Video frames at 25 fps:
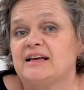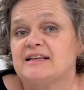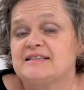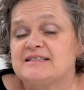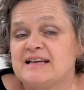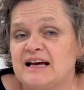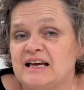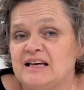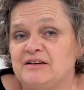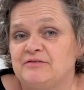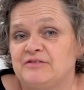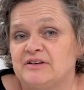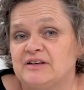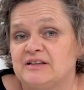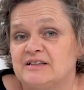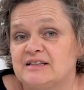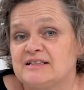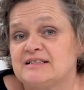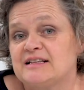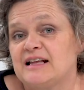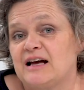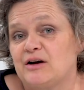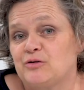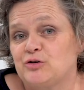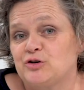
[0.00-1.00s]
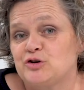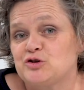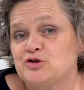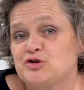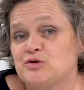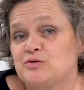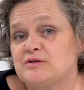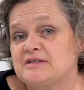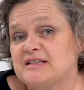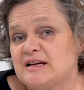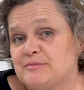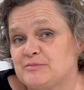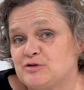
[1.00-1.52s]
David is now going to
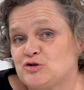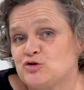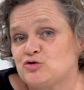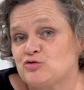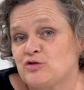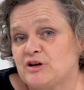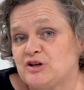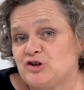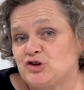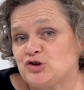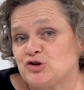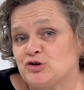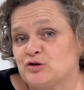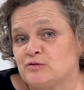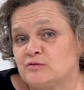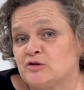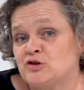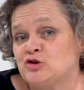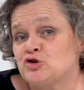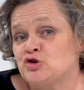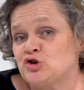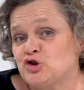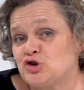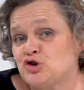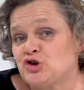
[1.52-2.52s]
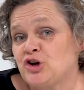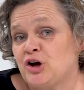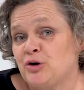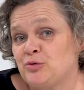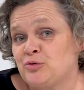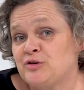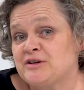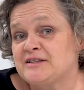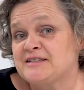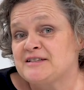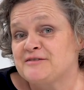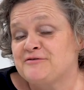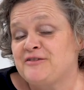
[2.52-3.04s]
do a demonstration to show
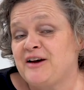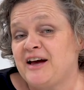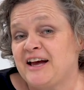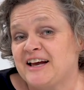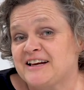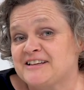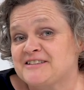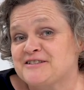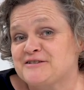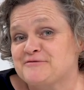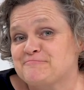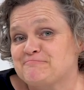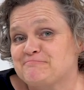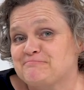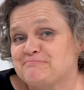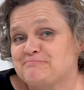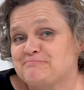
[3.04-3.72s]
this effect.